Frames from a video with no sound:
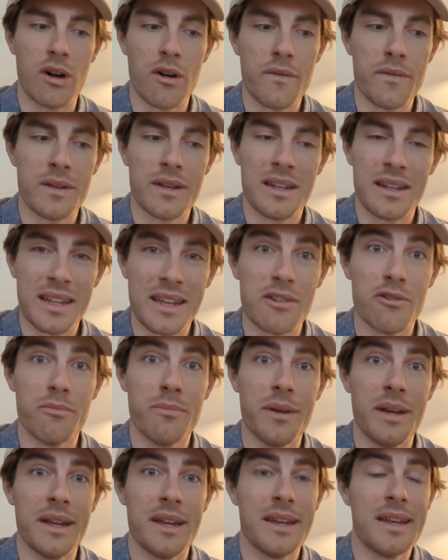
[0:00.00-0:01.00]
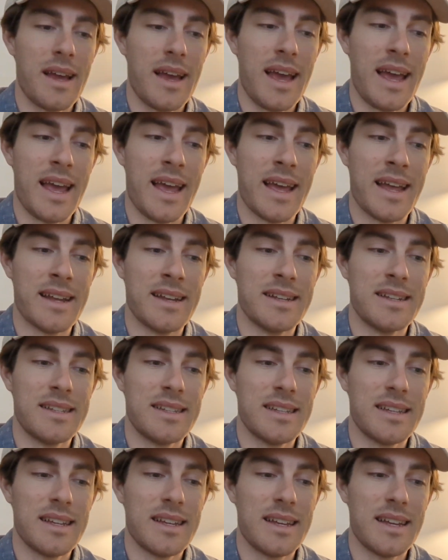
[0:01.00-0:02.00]
off a little bit, and
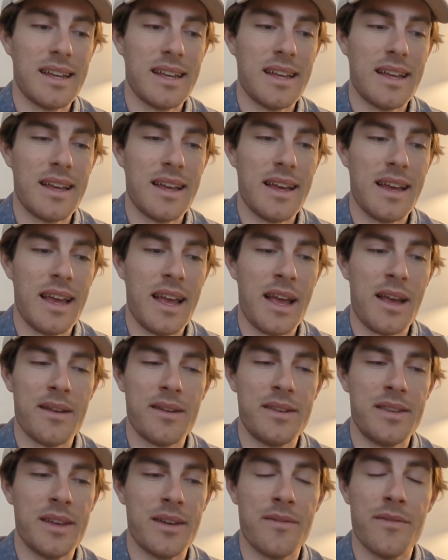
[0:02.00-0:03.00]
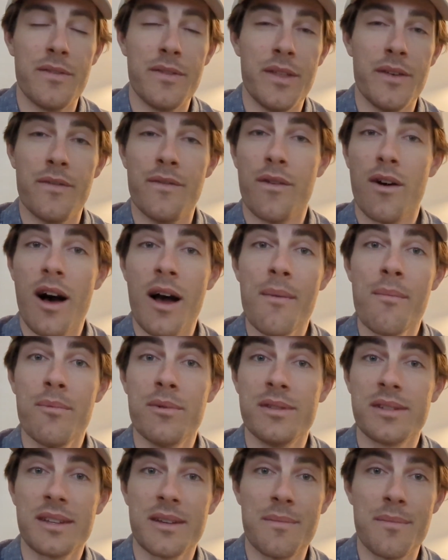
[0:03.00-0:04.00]
the vibe
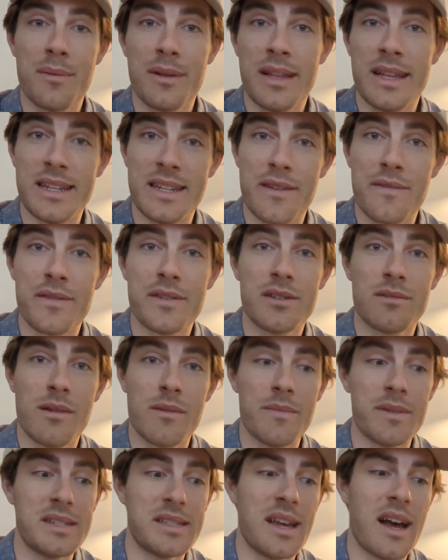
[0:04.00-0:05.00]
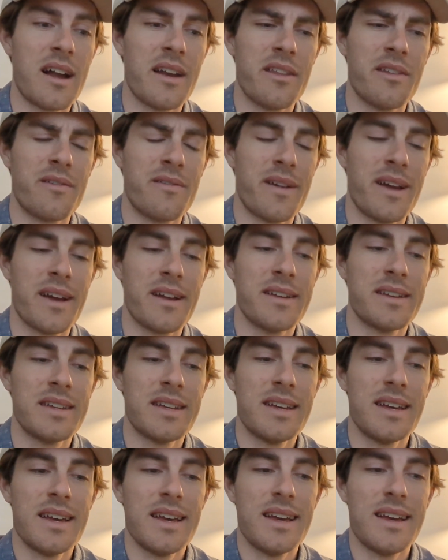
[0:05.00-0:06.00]
was completely different to when we started the round.
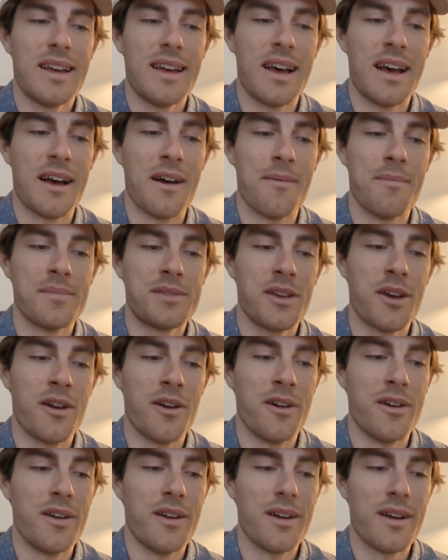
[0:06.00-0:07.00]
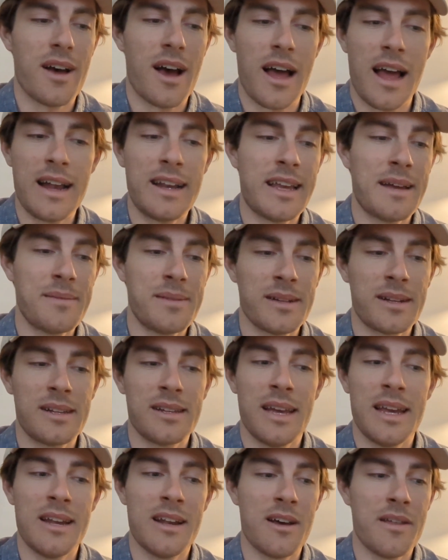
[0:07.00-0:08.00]
So I had kept it
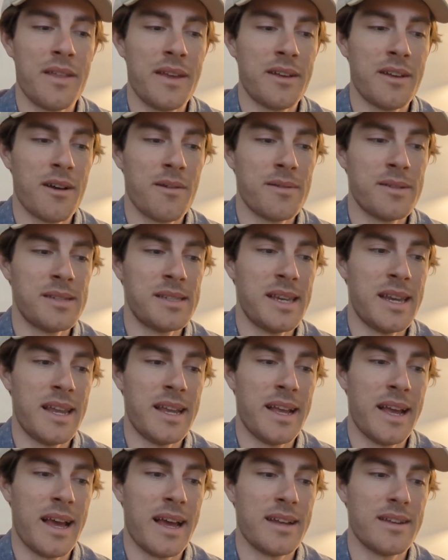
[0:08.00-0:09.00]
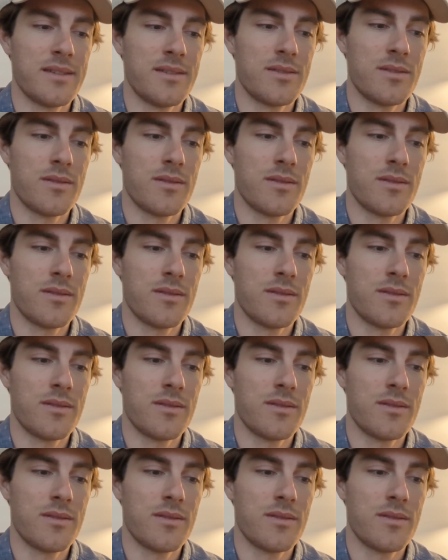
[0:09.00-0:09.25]
clean. I think I was sitting at